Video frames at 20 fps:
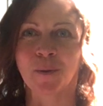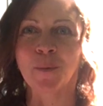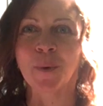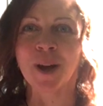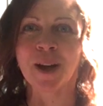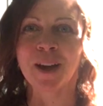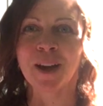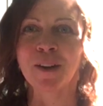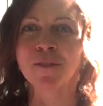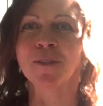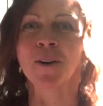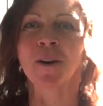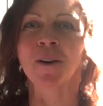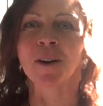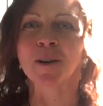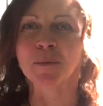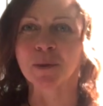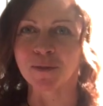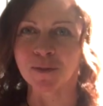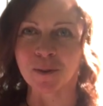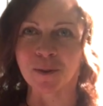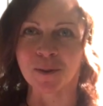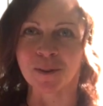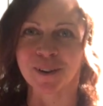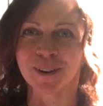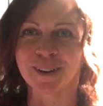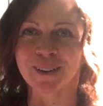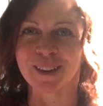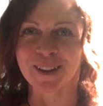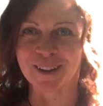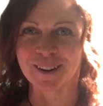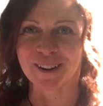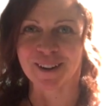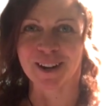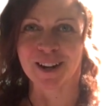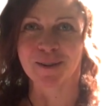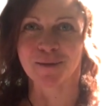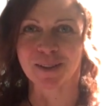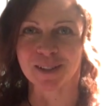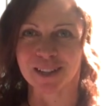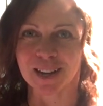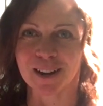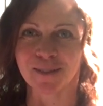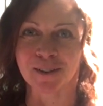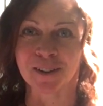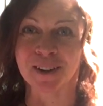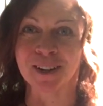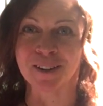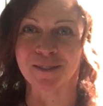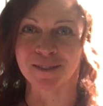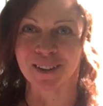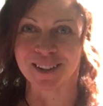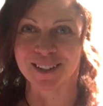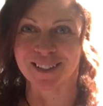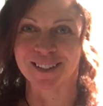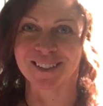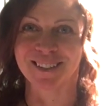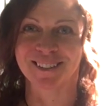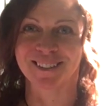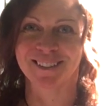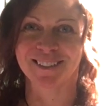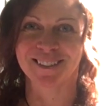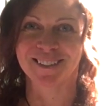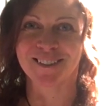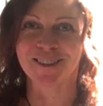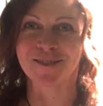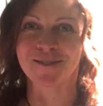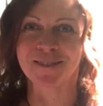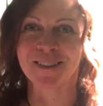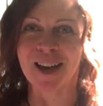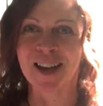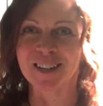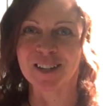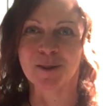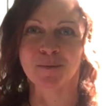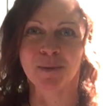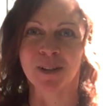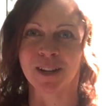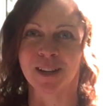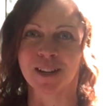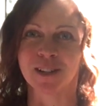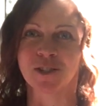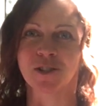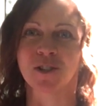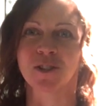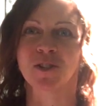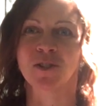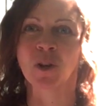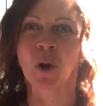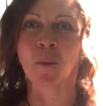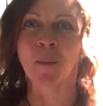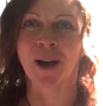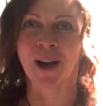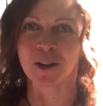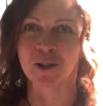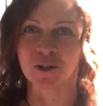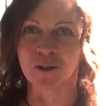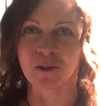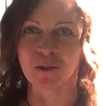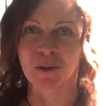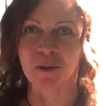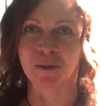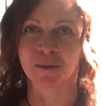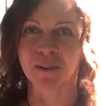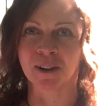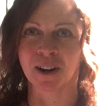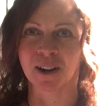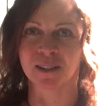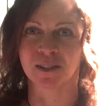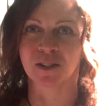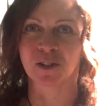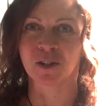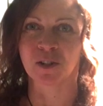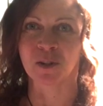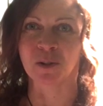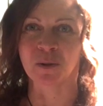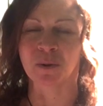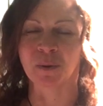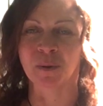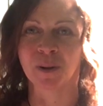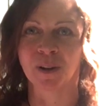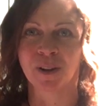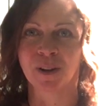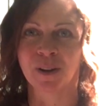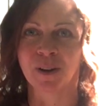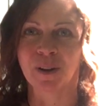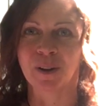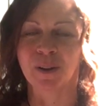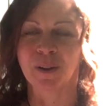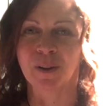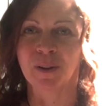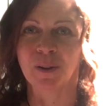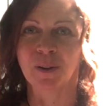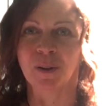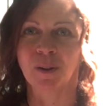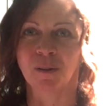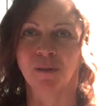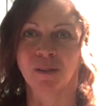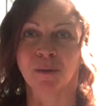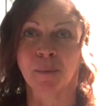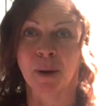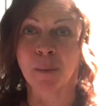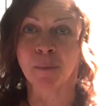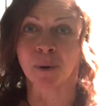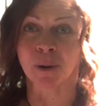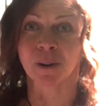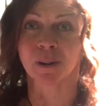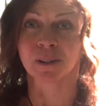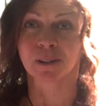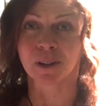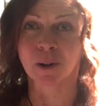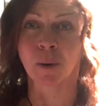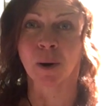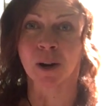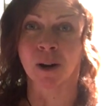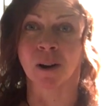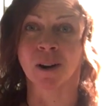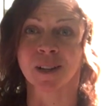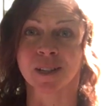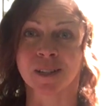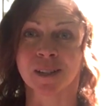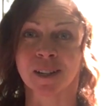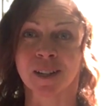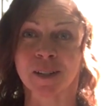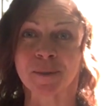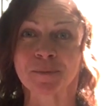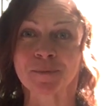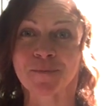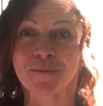way far before the internet was ever invented. So that to me is just so magical for us to remember, quite honestly.